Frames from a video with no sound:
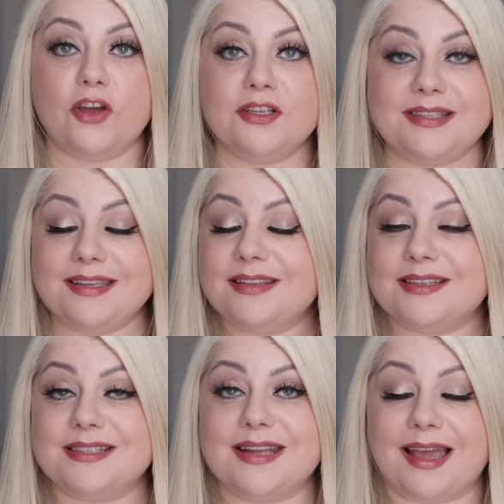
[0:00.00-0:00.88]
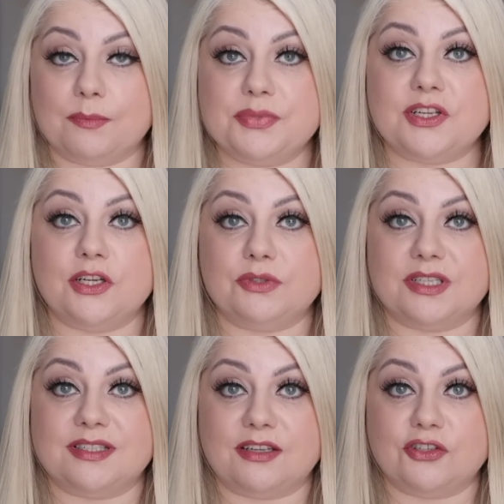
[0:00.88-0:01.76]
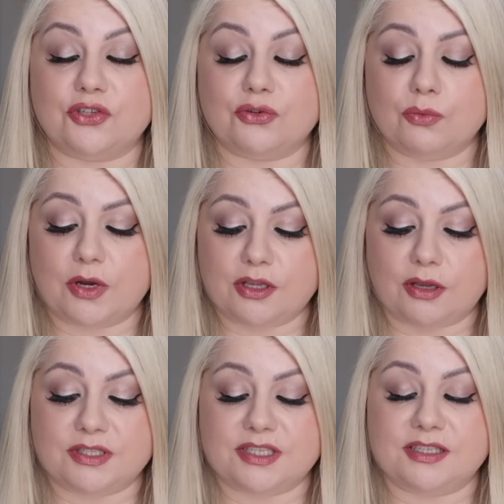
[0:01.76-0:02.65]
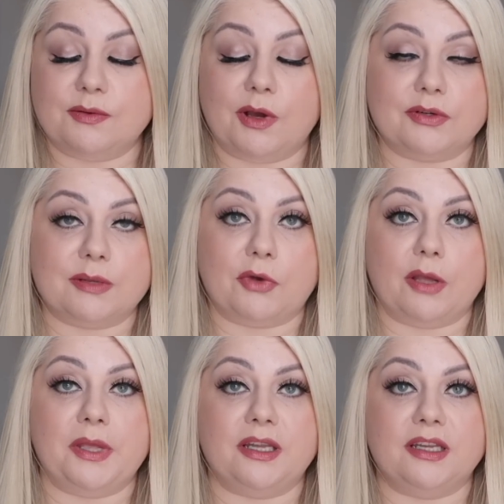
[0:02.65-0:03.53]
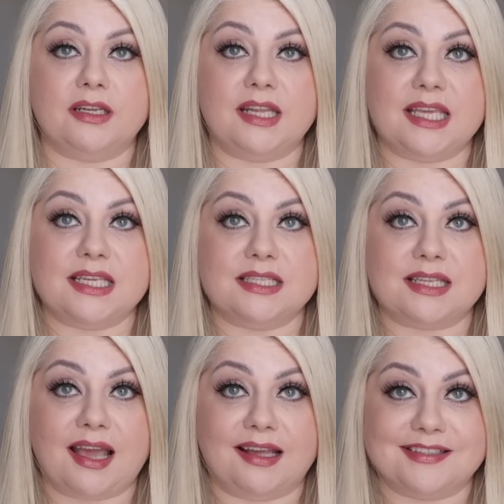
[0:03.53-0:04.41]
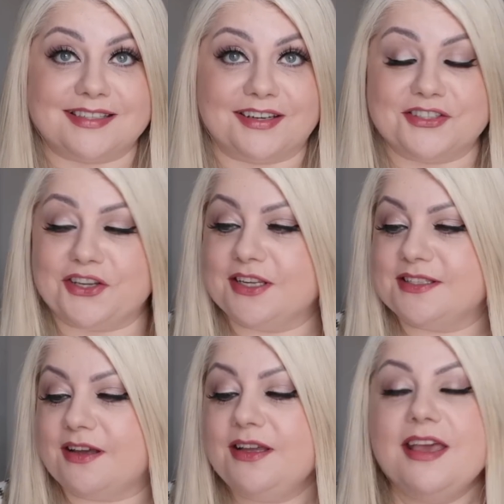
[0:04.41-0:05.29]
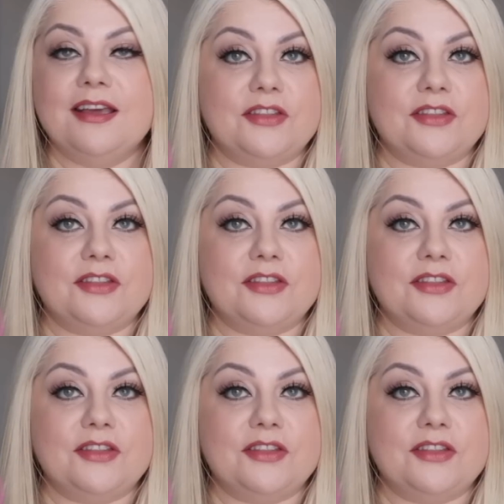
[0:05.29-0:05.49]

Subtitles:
First thing that is an absolute essential when you go to Disney World, in my opinion, is hand sanitizer.